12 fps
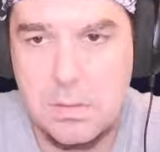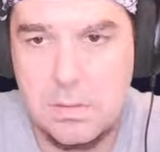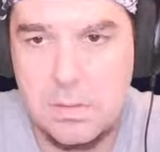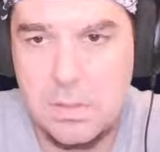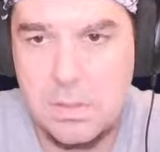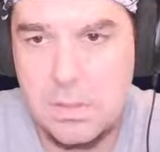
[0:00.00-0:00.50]

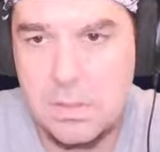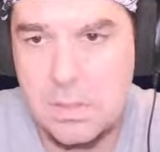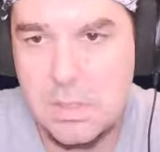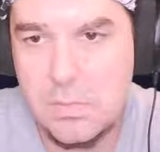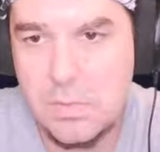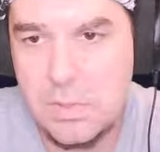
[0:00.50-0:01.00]
And
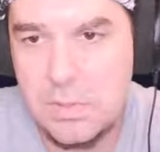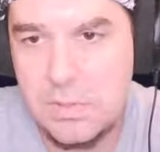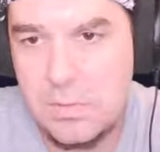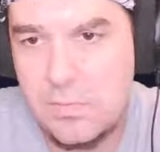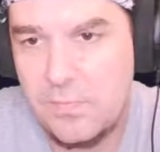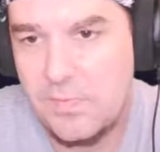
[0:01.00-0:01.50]
then we're going to
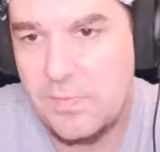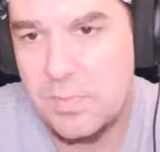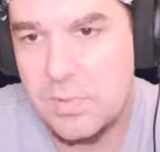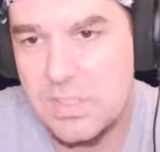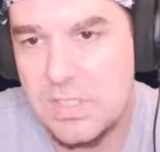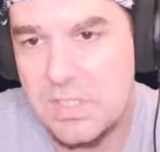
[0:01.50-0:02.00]
do
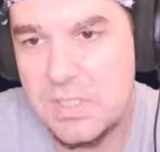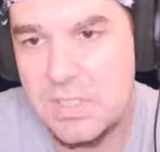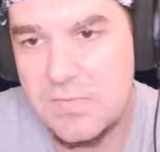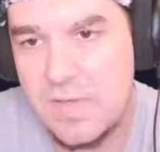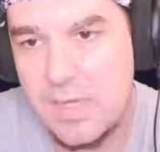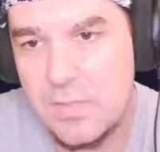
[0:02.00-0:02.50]
50% of these
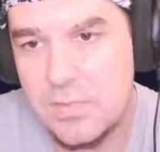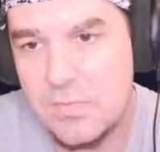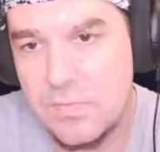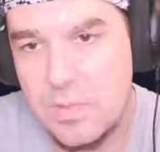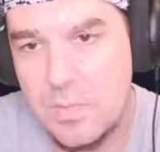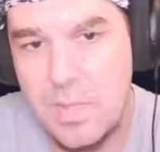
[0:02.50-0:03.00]
values
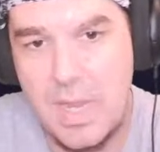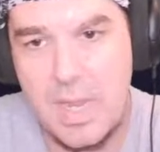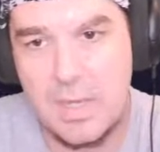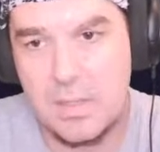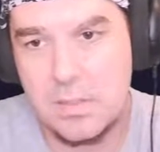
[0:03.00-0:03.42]
for the back.